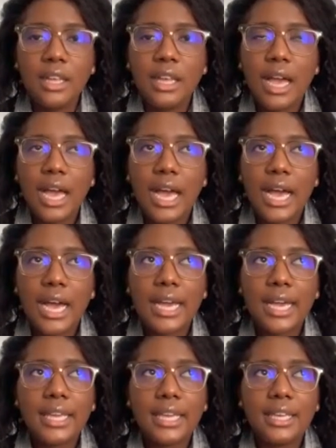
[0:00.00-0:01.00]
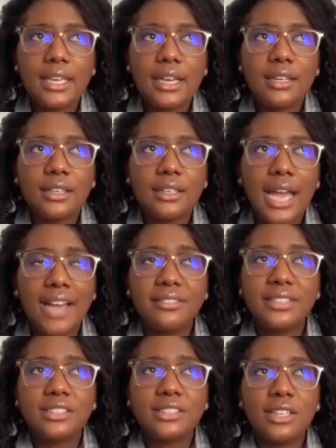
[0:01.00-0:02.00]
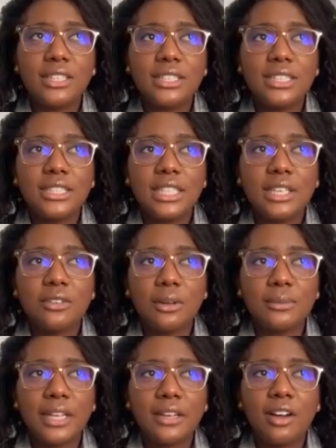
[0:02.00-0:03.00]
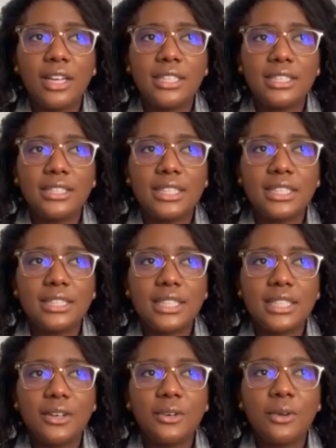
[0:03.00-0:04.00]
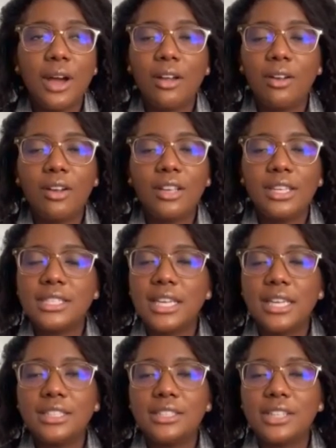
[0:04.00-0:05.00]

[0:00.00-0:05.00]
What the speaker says: I haven't started eating from that garden yet. I don't know how long it takes to